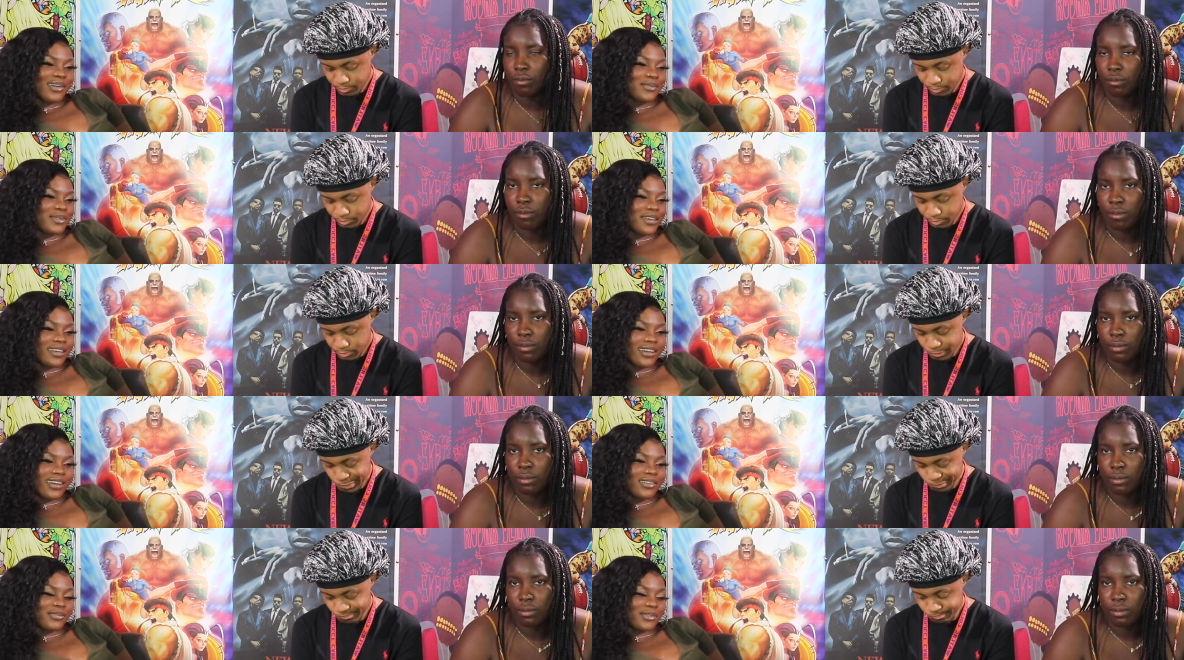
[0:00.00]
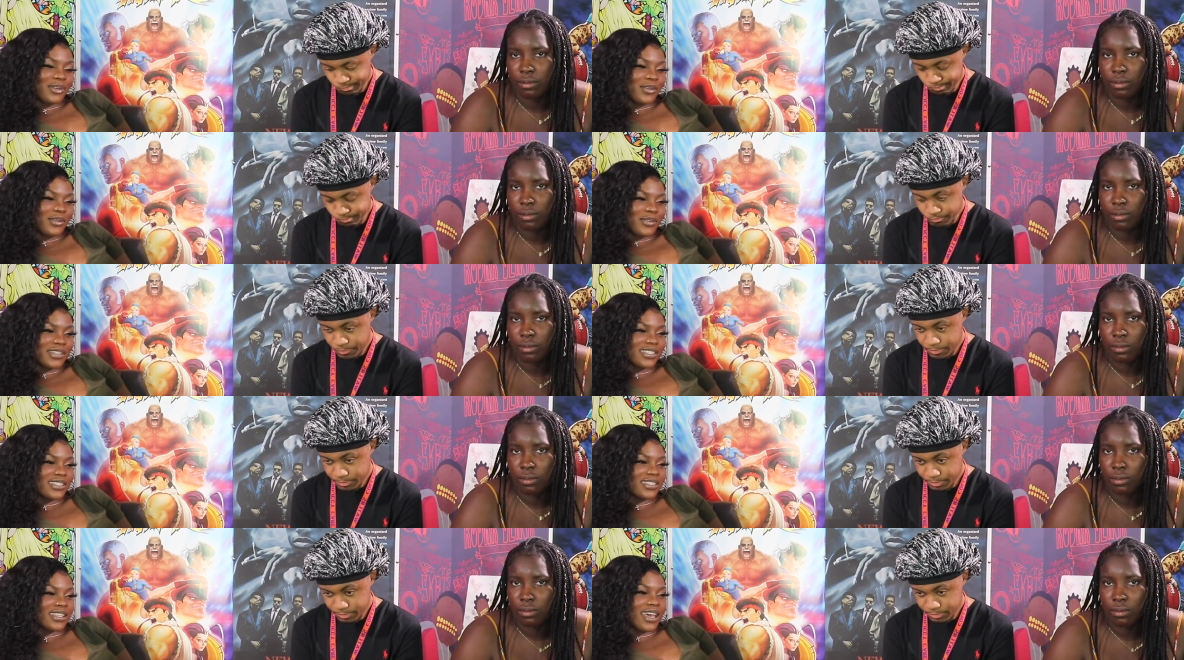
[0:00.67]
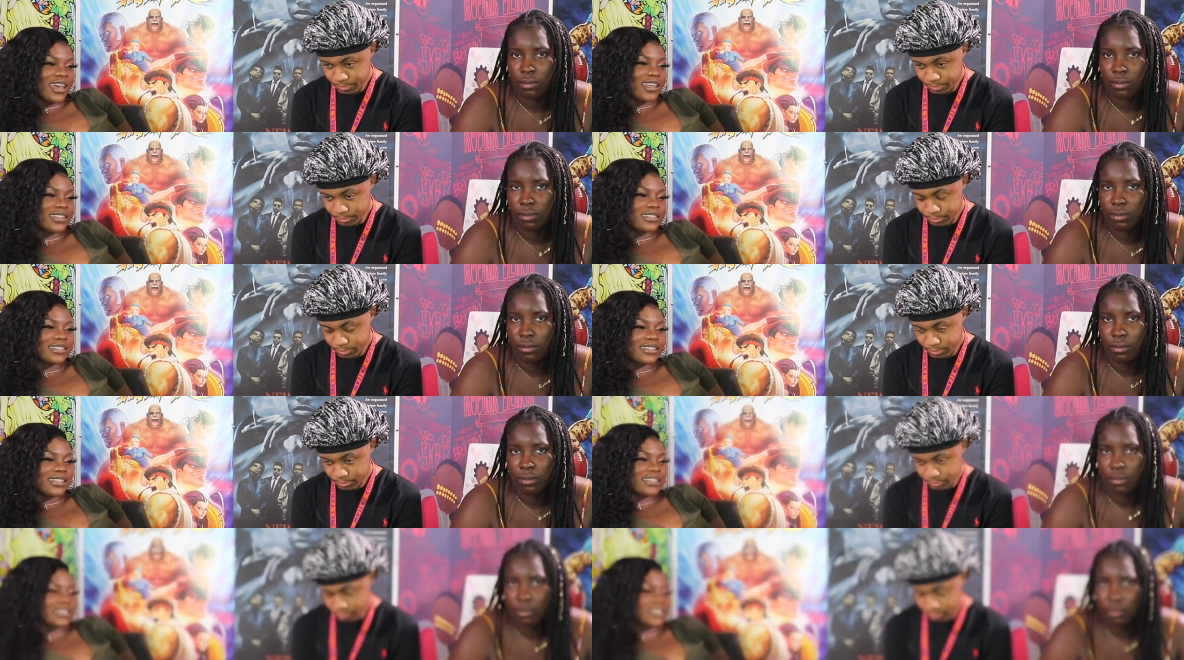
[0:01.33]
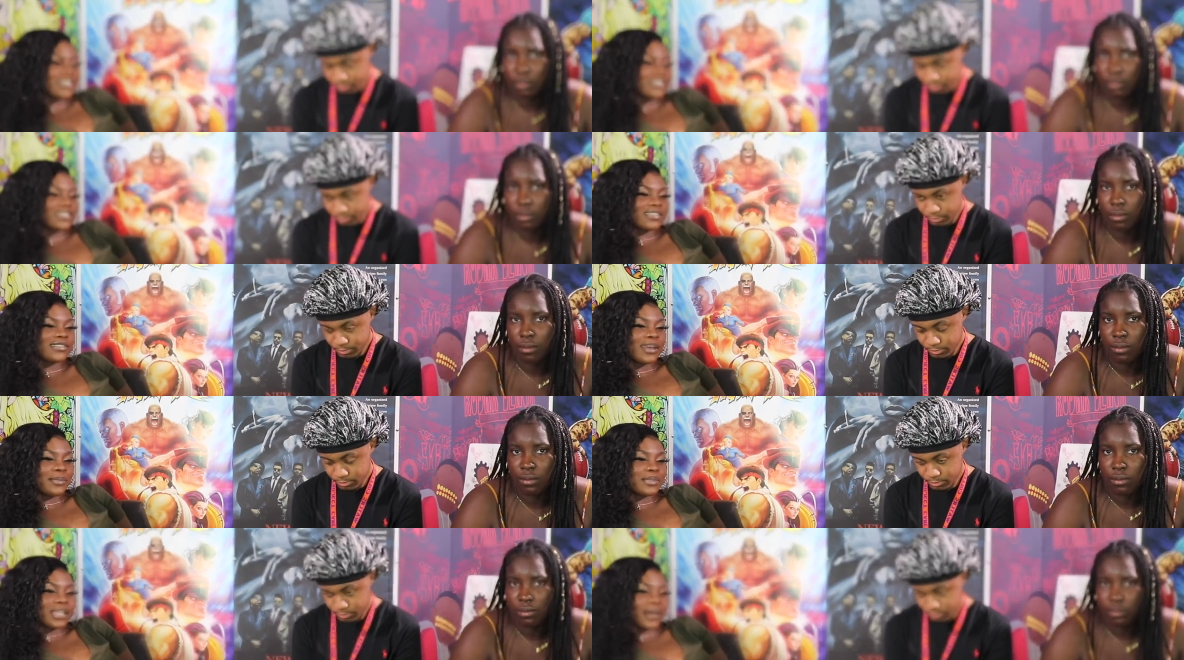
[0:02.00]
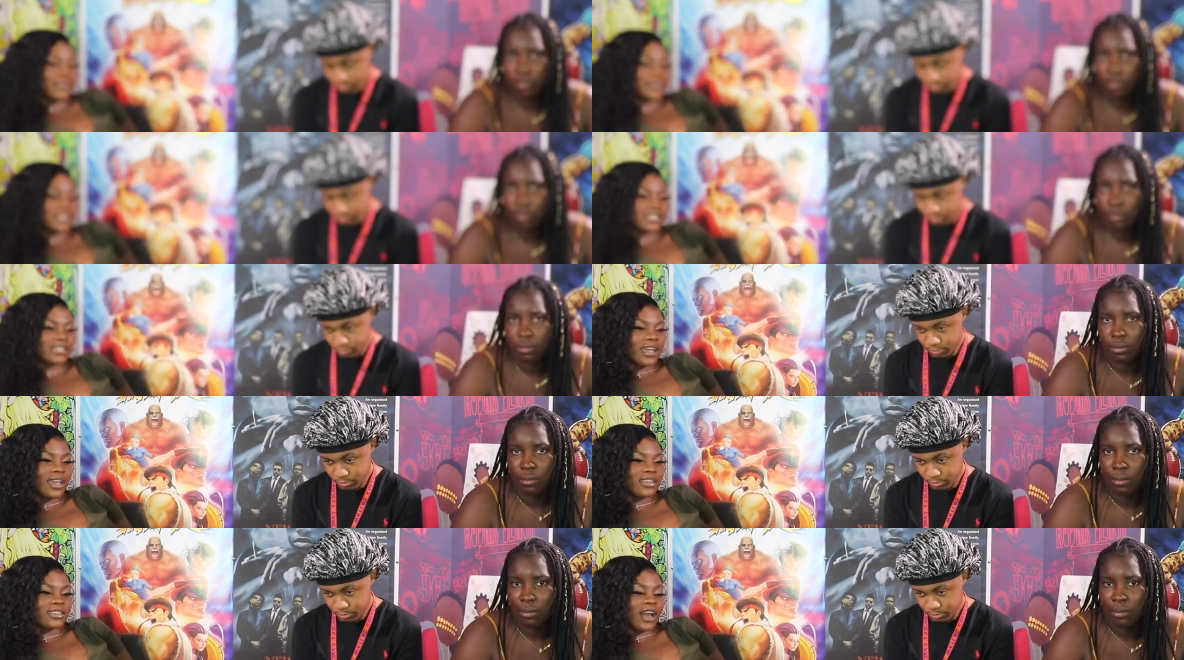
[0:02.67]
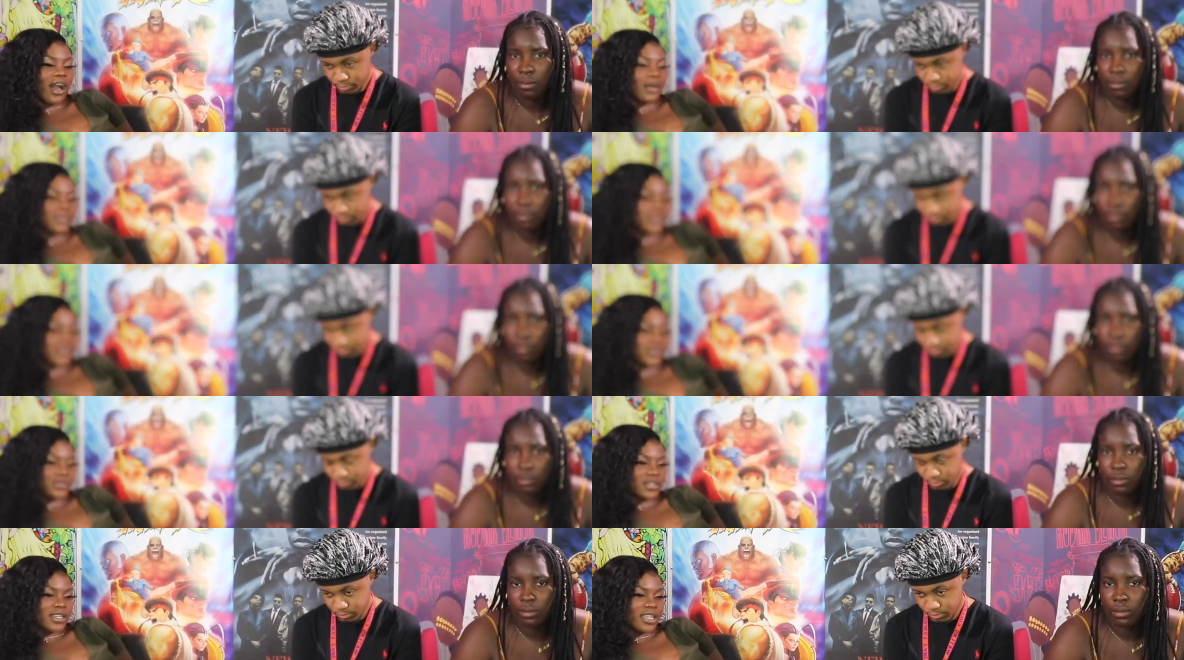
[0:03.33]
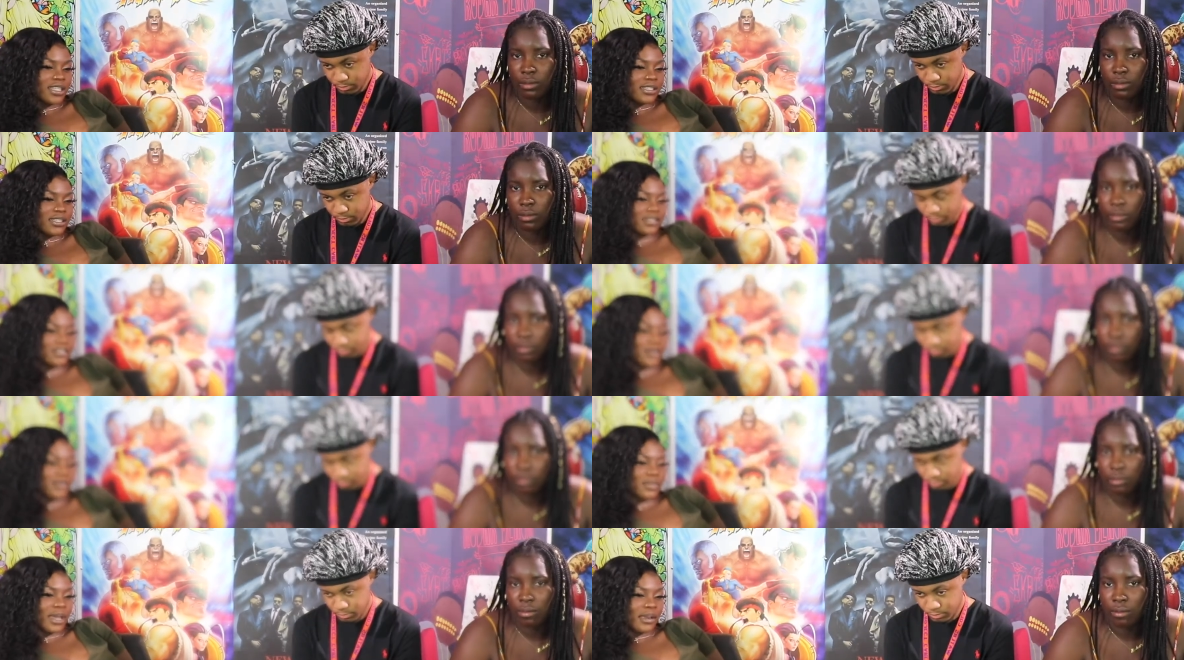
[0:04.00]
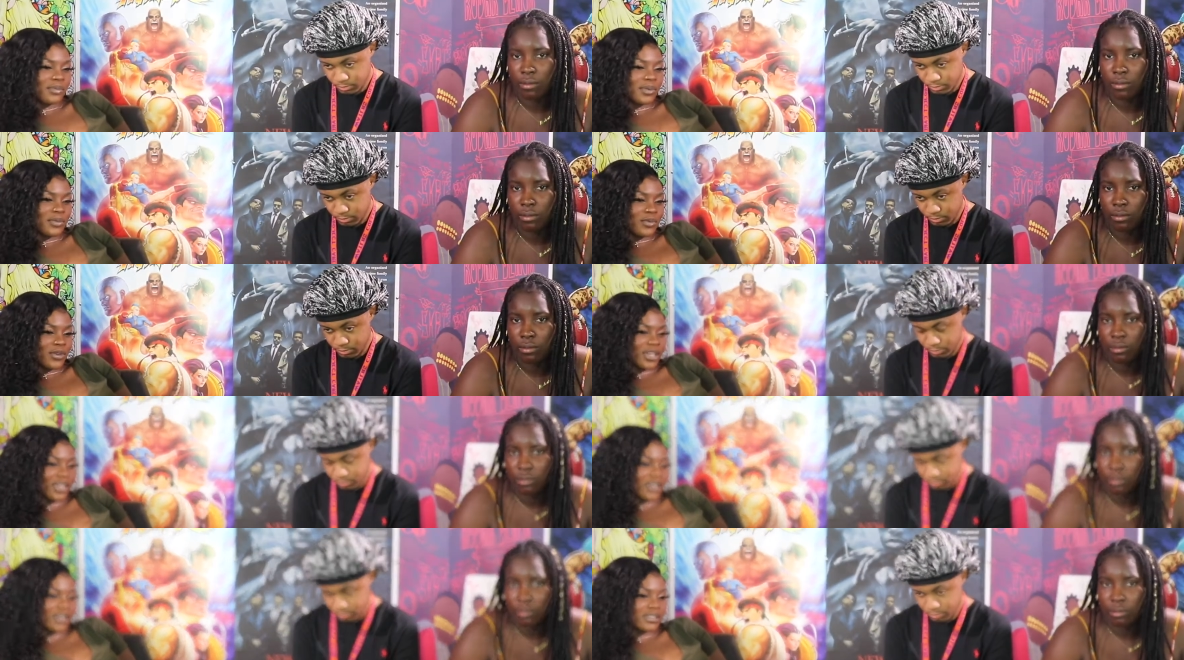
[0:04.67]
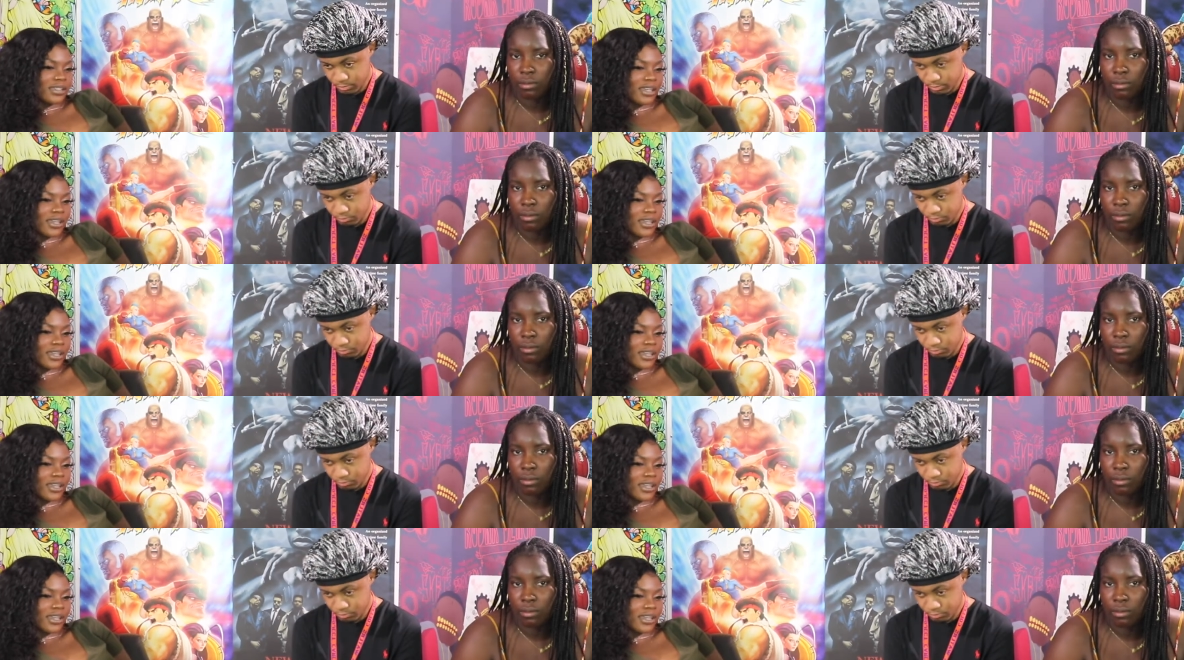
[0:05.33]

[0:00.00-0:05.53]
Speaker 1: I mean, I don't know. It's just that it's just sometimes it's like the opportunities that some black people get. It's